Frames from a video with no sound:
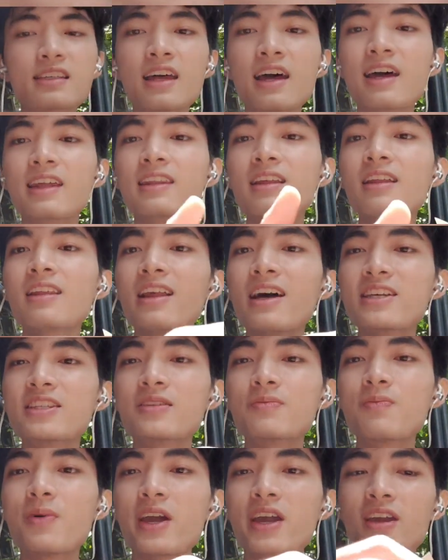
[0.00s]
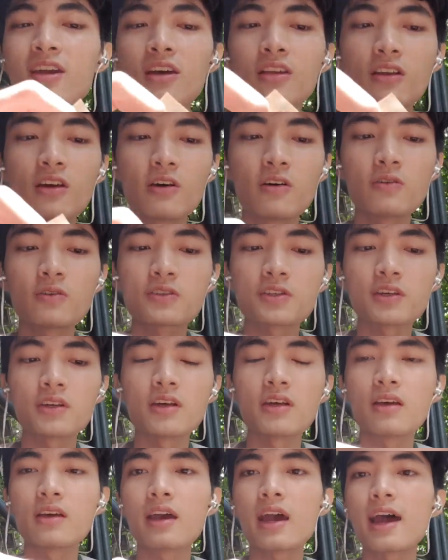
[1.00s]
and the last banknote,
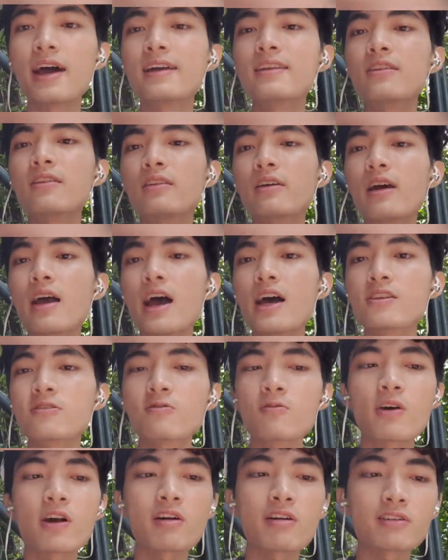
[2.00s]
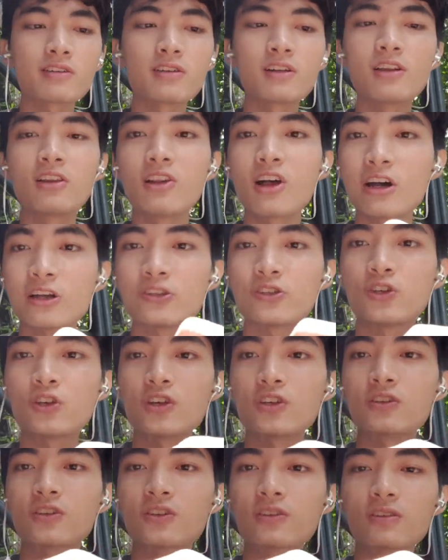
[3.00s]
and as well the
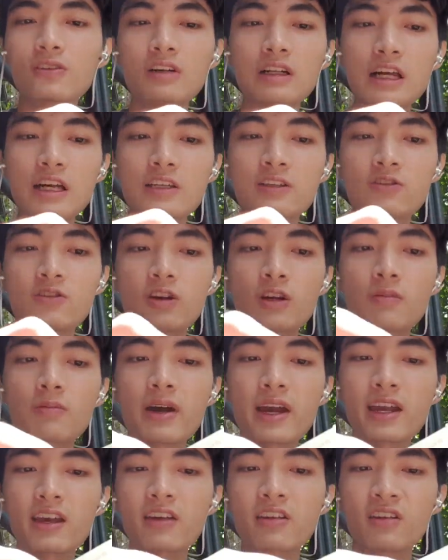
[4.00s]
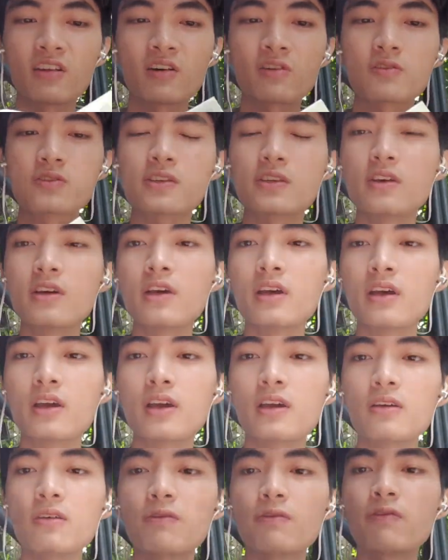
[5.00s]
largest banknote
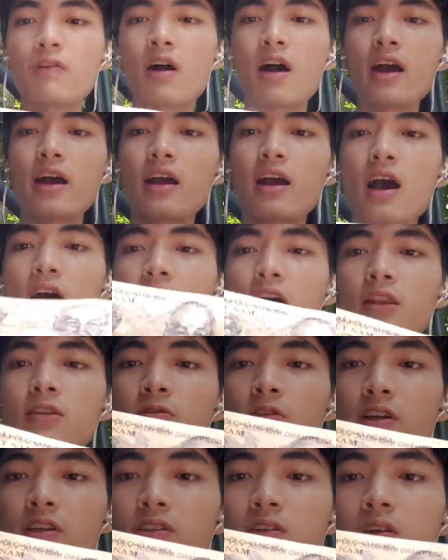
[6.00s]
is 500